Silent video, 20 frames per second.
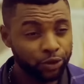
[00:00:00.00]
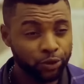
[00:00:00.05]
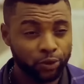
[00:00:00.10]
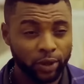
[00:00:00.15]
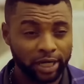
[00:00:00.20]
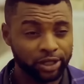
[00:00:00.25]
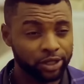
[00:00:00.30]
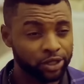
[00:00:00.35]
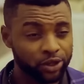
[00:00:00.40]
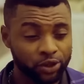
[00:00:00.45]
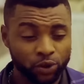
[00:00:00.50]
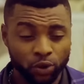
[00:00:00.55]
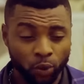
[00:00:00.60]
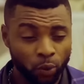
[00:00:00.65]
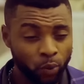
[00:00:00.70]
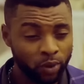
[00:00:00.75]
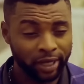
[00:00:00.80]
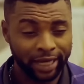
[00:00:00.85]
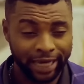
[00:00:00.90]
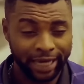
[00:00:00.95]
at you, I just
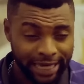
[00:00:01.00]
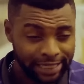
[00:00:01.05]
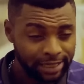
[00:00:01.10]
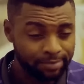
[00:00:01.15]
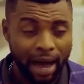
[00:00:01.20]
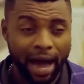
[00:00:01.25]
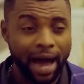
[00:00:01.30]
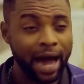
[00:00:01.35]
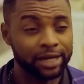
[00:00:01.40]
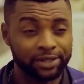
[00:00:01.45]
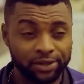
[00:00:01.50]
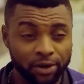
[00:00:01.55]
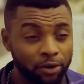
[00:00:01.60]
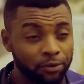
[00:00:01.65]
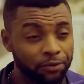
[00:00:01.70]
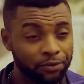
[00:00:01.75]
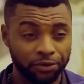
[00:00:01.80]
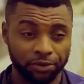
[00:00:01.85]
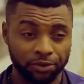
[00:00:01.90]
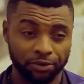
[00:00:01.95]
don't want to get my eyes
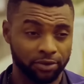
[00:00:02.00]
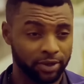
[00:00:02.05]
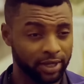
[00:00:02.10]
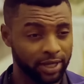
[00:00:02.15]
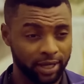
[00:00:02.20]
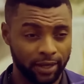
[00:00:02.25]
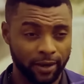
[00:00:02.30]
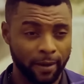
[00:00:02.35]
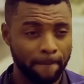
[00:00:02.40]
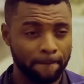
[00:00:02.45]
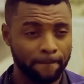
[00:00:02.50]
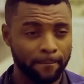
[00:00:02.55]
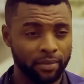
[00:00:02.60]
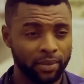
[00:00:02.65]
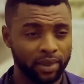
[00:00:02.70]
off you, okay?